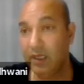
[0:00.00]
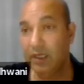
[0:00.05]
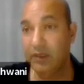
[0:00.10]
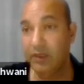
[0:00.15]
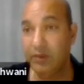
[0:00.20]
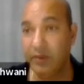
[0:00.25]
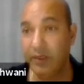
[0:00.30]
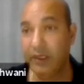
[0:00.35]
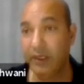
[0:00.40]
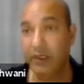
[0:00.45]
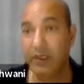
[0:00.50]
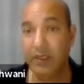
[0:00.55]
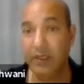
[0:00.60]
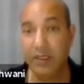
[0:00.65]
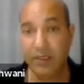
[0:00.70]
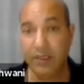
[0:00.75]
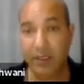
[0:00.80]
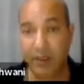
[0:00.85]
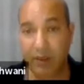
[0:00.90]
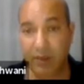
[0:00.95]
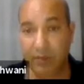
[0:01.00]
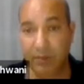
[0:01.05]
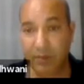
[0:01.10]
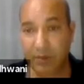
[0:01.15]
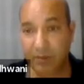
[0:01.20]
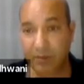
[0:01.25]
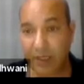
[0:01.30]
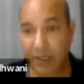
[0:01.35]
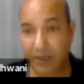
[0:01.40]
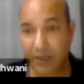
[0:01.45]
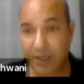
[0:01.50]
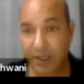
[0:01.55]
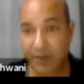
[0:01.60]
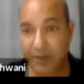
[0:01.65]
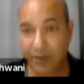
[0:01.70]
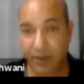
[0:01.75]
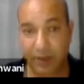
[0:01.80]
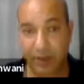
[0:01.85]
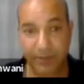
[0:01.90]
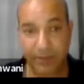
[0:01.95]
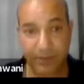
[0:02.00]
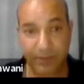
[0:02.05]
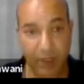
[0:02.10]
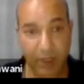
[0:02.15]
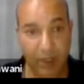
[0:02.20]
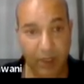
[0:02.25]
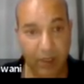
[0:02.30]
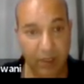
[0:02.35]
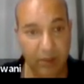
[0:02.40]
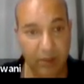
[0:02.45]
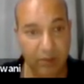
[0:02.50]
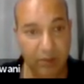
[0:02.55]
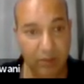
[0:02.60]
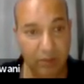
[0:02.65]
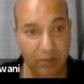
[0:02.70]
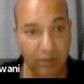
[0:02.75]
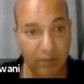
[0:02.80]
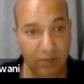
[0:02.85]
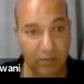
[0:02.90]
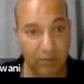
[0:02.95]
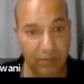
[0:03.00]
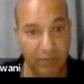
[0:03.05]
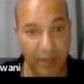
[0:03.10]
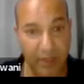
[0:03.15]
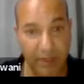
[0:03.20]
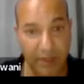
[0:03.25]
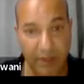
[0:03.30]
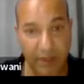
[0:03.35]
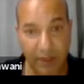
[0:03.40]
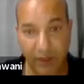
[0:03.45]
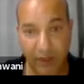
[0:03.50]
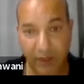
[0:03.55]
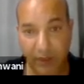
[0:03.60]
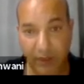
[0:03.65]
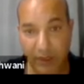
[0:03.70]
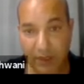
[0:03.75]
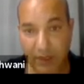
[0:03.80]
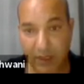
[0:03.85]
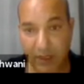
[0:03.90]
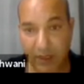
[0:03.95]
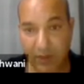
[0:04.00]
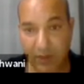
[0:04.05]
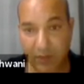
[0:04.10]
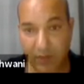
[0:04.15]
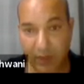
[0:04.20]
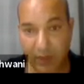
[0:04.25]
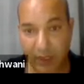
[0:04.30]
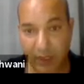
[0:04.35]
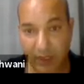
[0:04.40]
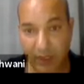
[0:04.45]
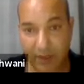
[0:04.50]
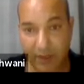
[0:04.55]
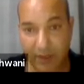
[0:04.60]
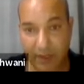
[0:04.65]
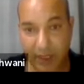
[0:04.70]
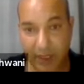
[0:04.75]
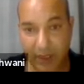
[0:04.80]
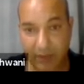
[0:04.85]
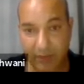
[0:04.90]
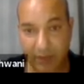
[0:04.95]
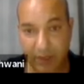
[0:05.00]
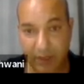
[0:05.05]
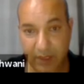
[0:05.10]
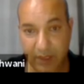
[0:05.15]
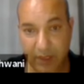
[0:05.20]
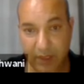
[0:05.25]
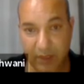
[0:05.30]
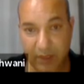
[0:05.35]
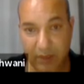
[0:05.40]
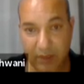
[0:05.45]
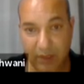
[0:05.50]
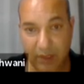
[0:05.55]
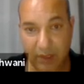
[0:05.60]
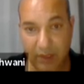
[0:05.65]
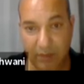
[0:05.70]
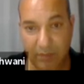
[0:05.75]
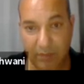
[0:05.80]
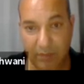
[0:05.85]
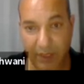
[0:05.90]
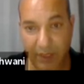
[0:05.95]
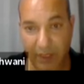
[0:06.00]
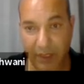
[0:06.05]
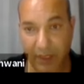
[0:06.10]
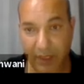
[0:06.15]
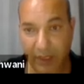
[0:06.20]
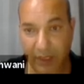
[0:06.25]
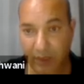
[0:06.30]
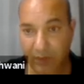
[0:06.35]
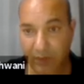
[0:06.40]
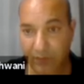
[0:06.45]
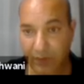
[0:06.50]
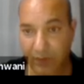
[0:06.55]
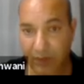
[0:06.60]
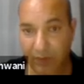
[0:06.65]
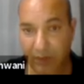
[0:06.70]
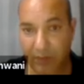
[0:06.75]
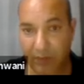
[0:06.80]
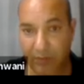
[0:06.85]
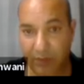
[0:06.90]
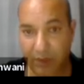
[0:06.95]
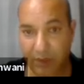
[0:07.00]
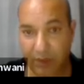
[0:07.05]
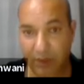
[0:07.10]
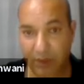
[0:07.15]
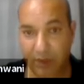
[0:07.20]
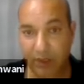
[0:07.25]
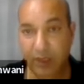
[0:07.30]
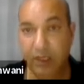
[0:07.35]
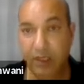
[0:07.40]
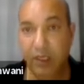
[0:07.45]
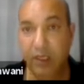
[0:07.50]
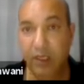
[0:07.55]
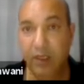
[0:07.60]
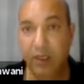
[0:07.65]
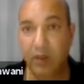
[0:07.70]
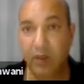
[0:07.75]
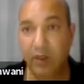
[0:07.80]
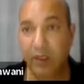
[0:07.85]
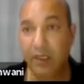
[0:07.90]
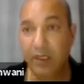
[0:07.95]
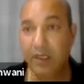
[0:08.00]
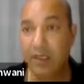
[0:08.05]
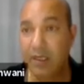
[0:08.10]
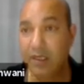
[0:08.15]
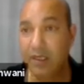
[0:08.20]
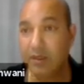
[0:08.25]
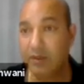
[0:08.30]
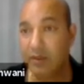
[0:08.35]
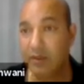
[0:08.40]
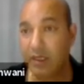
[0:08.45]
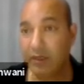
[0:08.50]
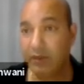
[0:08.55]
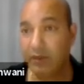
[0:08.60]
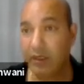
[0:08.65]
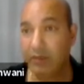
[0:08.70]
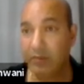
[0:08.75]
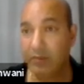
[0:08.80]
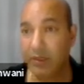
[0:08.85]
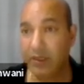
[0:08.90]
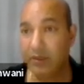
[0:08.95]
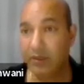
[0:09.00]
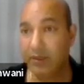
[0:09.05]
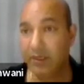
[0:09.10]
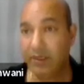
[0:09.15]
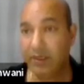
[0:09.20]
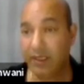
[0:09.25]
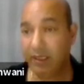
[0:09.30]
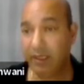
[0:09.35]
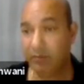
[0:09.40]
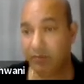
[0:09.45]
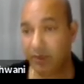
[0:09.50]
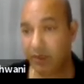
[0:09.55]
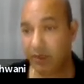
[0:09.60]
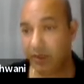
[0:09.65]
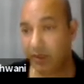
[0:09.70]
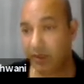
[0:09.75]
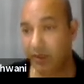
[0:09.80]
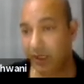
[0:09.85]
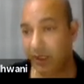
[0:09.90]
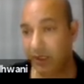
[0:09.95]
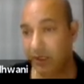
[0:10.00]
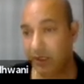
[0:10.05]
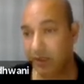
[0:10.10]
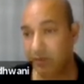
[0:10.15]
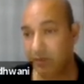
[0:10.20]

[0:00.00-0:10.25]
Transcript: doing the listing optimization. So basically, this is when exactly we did in beginning of November. Okay, so November, December, and it's